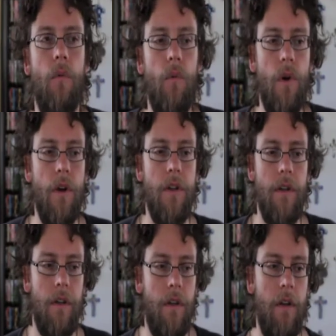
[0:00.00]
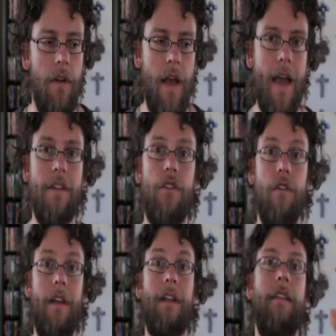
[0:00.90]
would
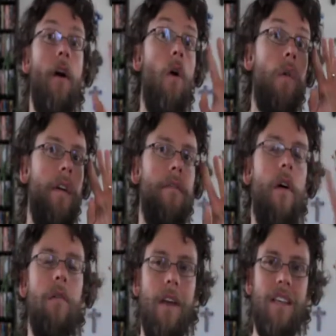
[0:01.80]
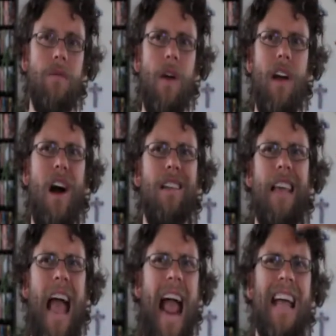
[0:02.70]
enter into the Holy of Holies, where
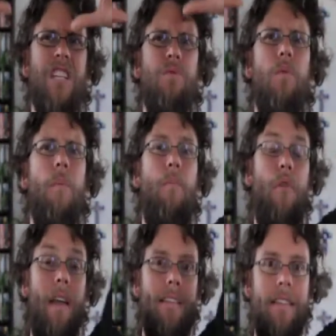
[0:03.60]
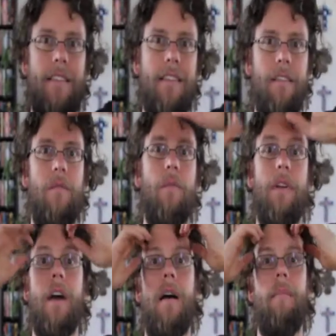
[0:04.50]
God's actual presence
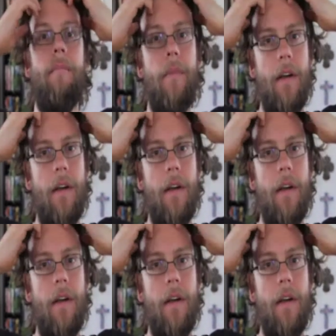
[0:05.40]
would come.